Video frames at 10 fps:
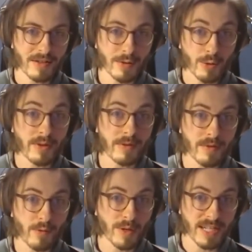Louis
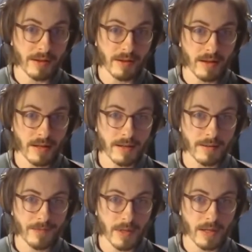XIV,
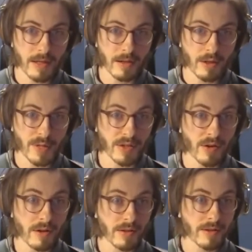Louis
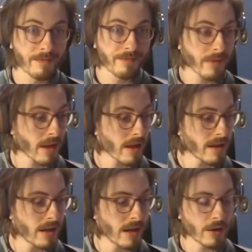XIV,
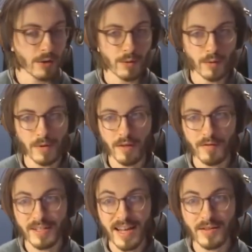who
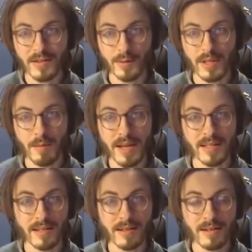loved dance and was an
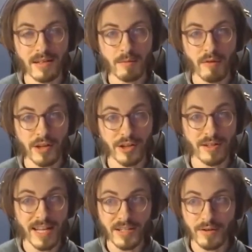amazing
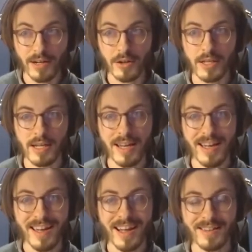professional dancer, actually.
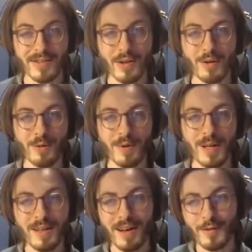And so,
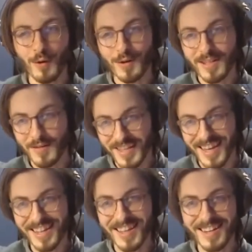of course, if the
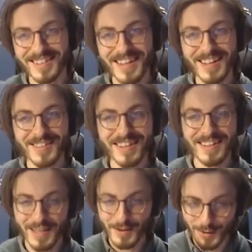king likes dancing,
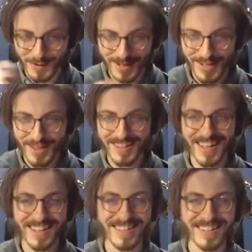then you'll get a lot of
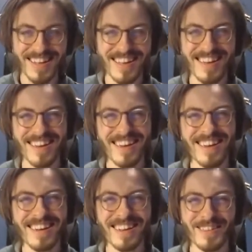dancing
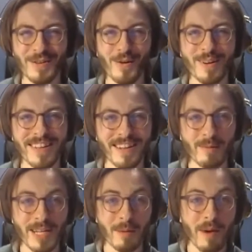in the court and it'll
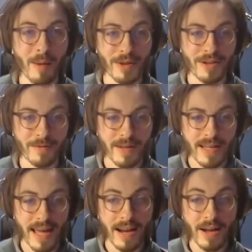become popular.
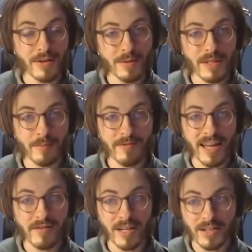And also he was a
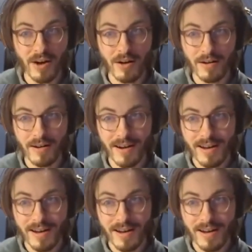fan of the guitar,